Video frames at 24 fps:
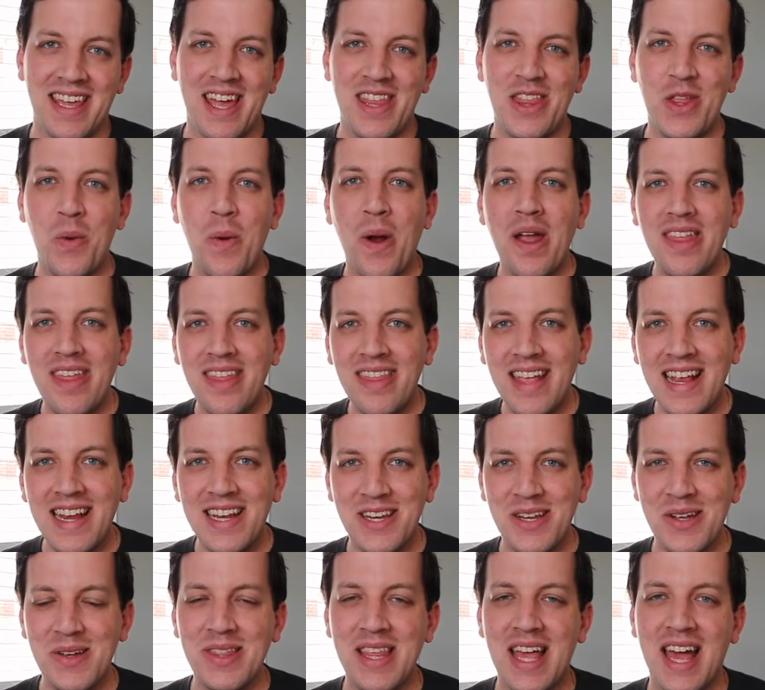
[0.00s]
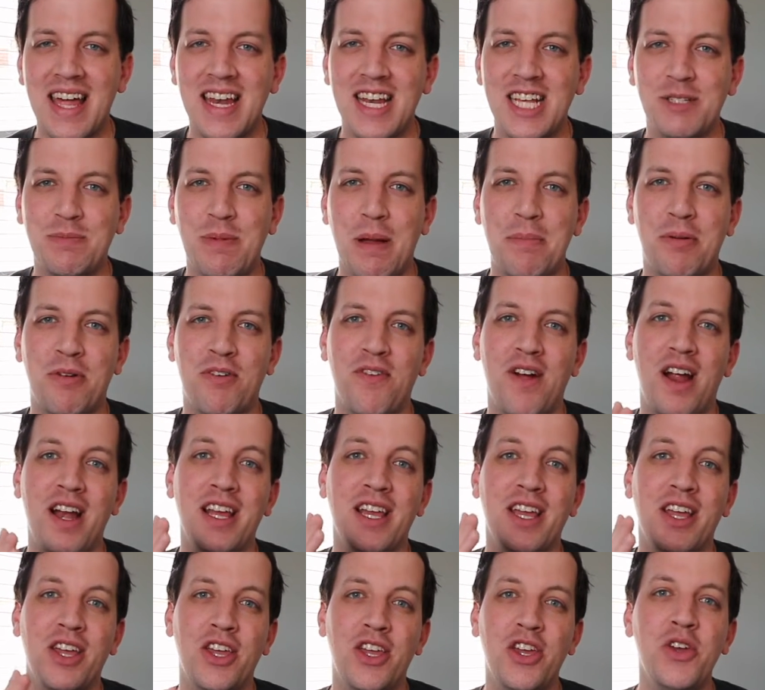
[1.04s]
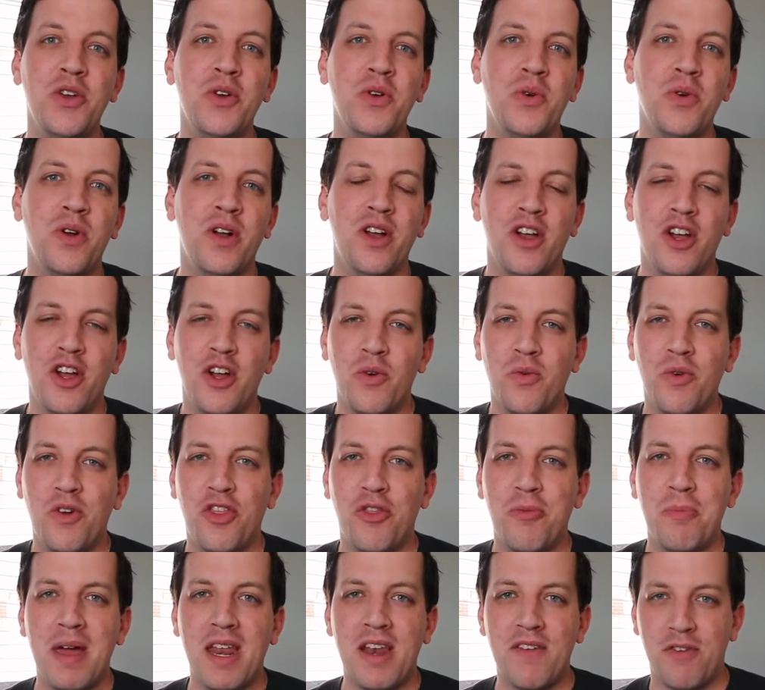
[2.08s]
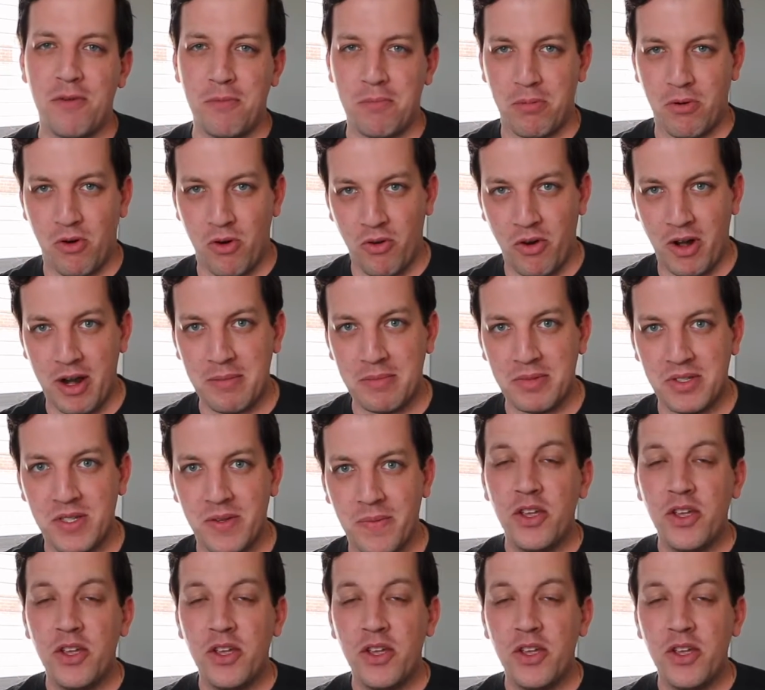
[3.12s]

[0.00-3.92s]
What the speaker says: And the way that they do that is by providing you with benefit programs.